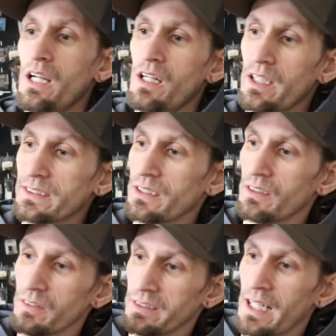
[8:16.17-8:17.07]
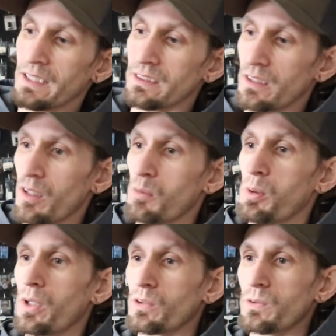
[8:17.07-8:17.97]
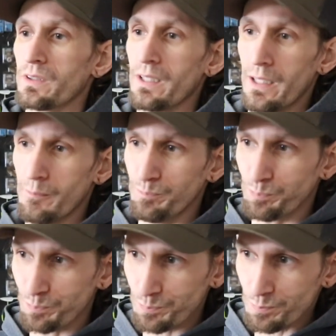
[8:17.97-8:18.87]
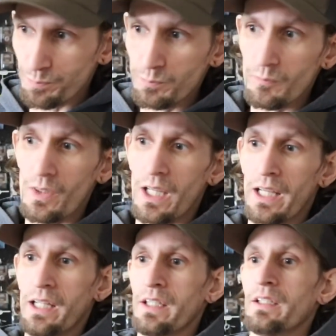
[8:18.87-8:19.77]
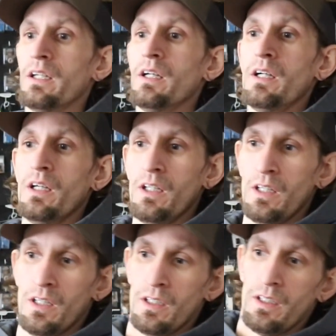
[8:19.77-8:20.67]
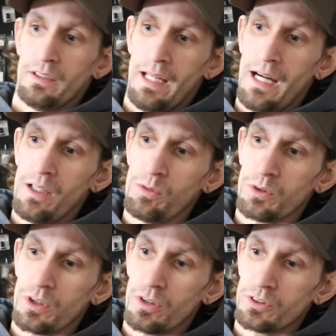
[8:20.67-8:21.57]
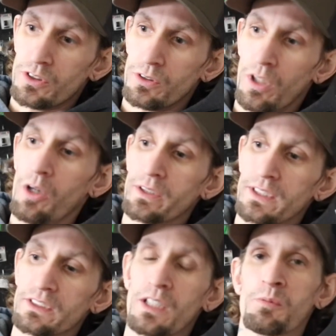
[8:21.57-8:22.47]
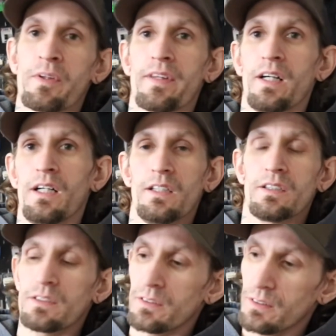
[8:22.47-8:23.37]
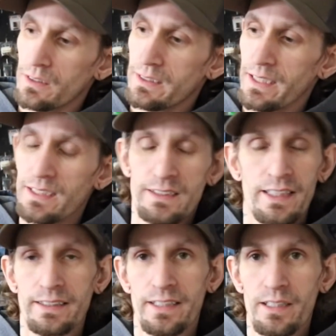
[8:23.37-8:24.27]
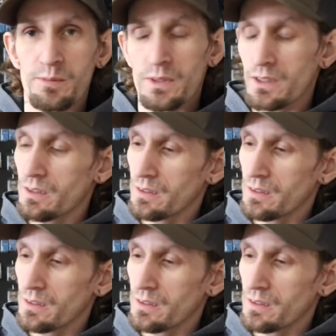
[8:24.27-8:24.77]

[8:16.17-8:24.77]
XL knocked it out of the park with that. And now we'll go to, oh, it does come with sticky sight tapes,